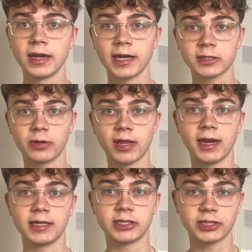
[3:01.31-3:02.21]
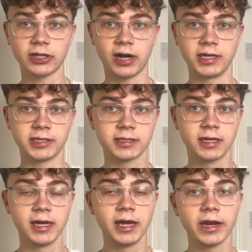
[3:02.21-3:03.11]
Next point then is science.
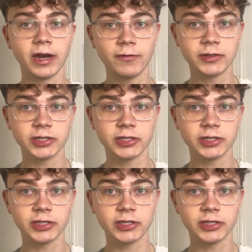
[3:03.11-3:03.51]
Now for